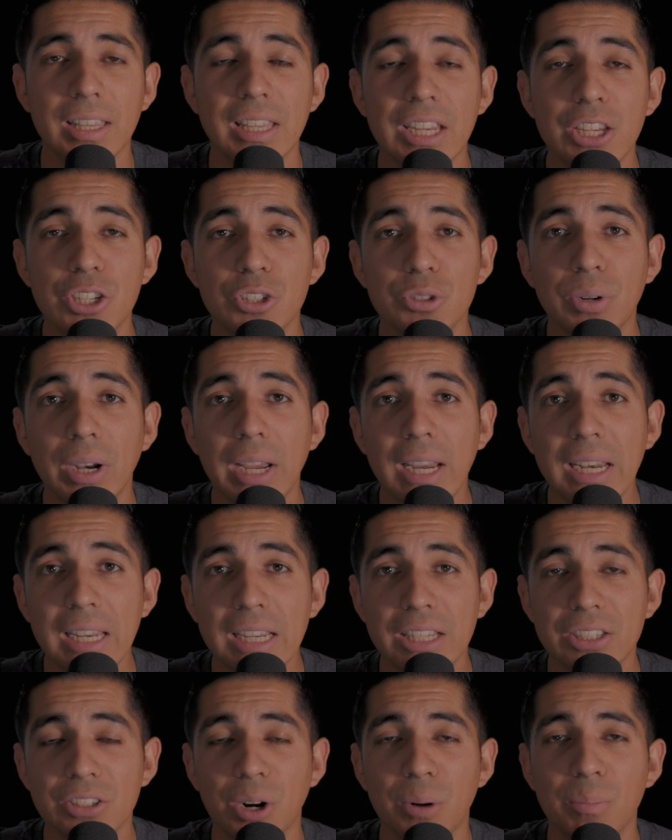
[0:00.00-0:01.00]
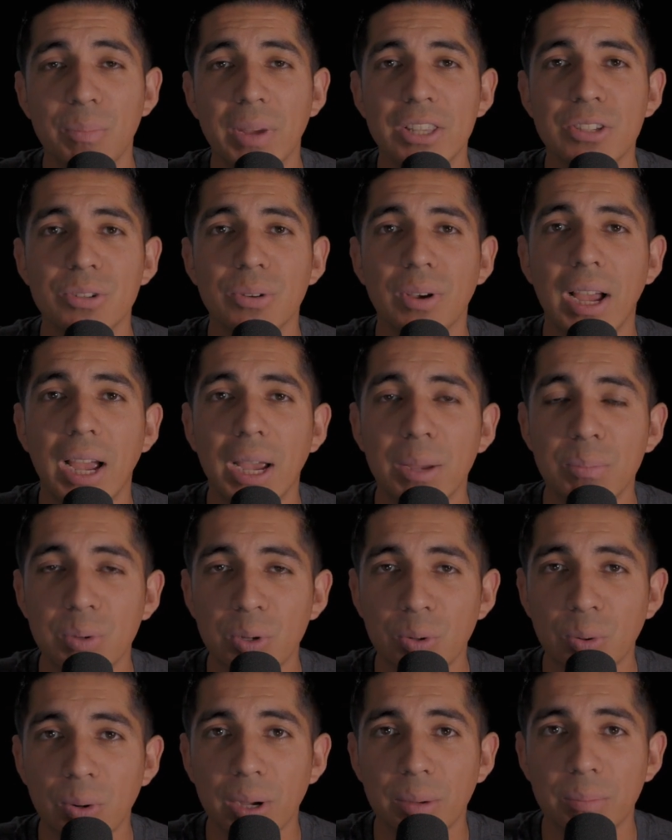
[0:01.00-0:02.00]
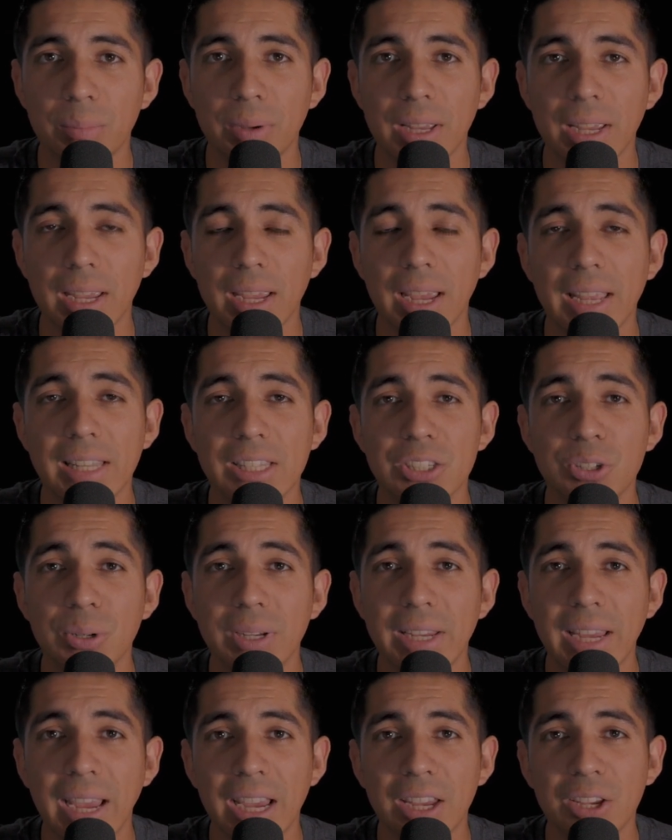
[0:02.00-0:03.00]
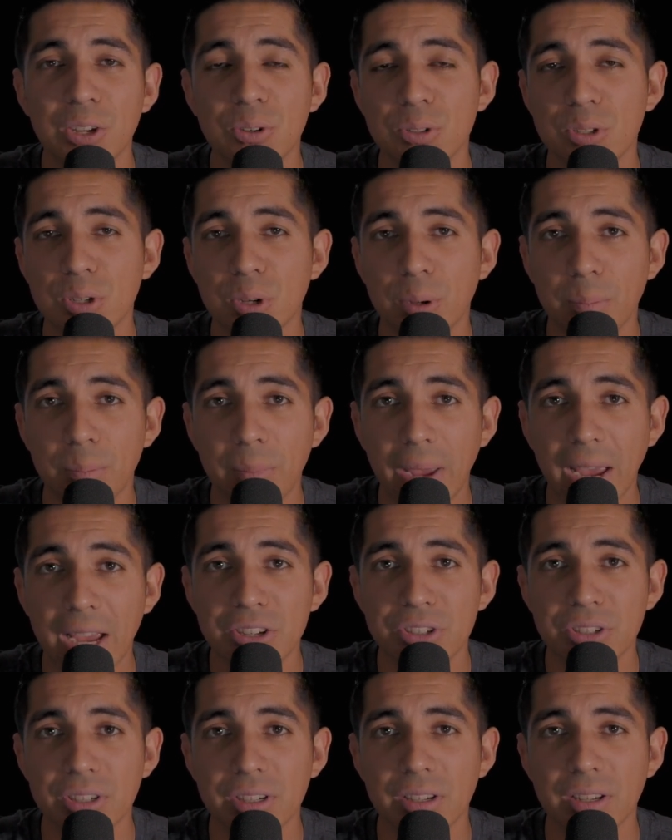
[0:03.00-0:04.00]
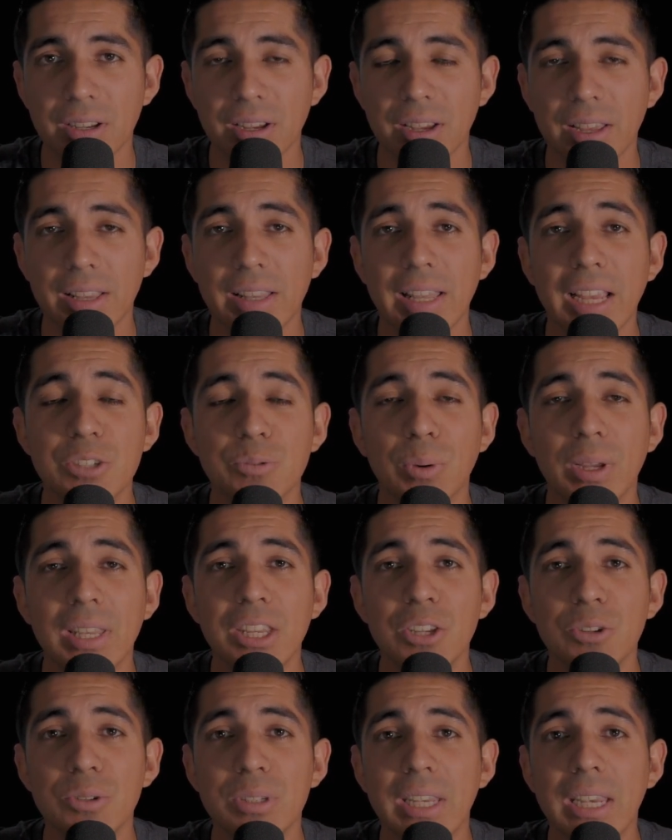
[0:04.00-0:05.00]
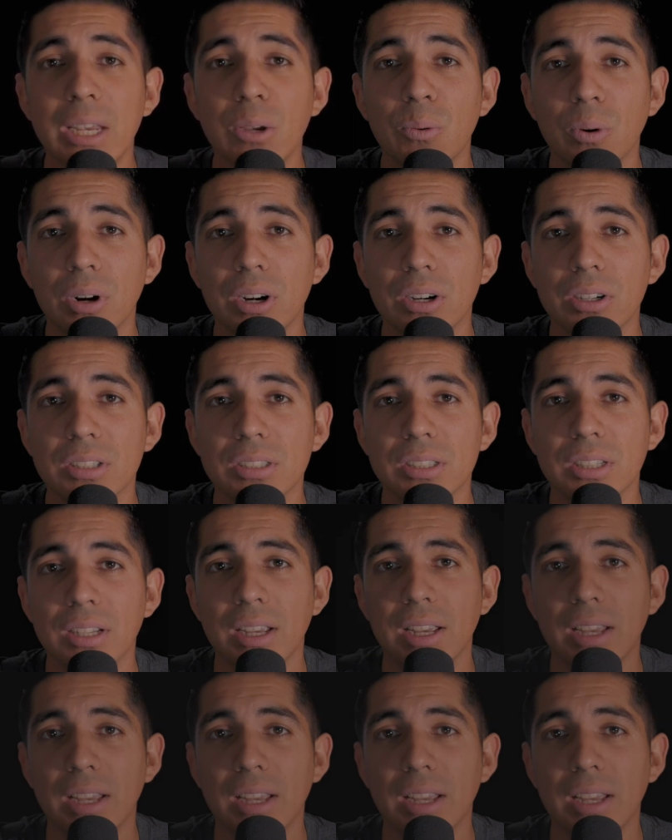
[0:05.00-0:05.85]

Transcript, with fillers: These trainings are meant to hype you up and to get you to imagine. That's why they use keywords